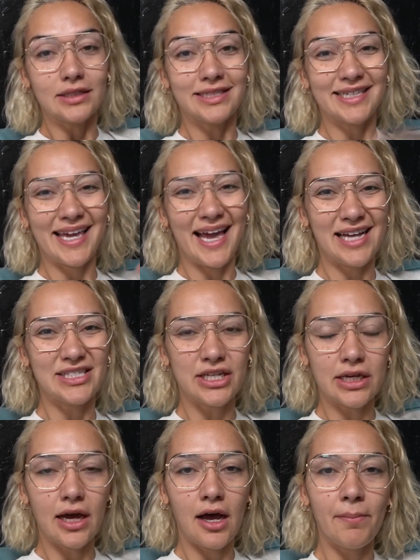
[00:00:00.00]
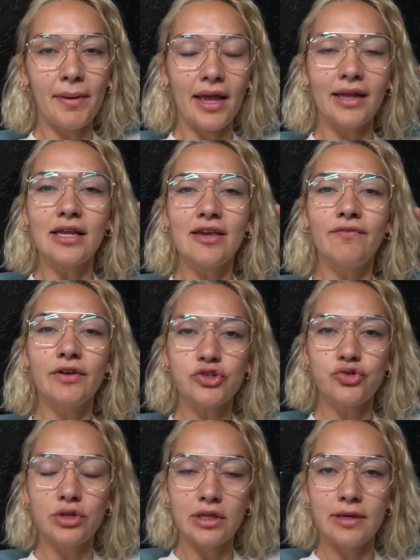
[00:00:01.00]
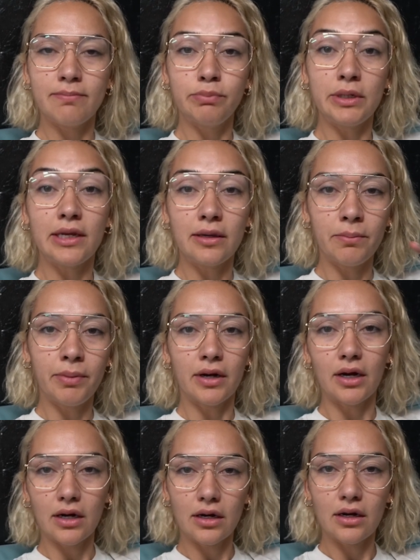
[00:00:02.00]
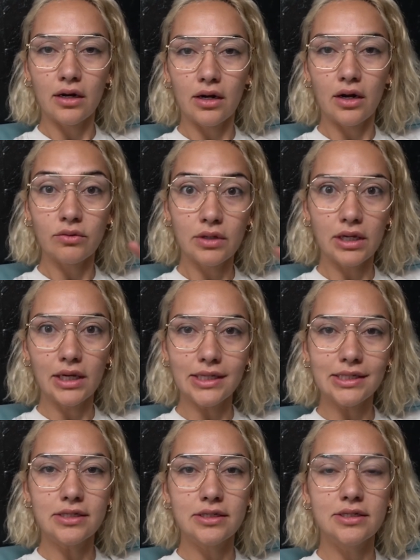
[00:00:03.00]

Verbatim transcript: to catching up and eventually beating Bart, okay?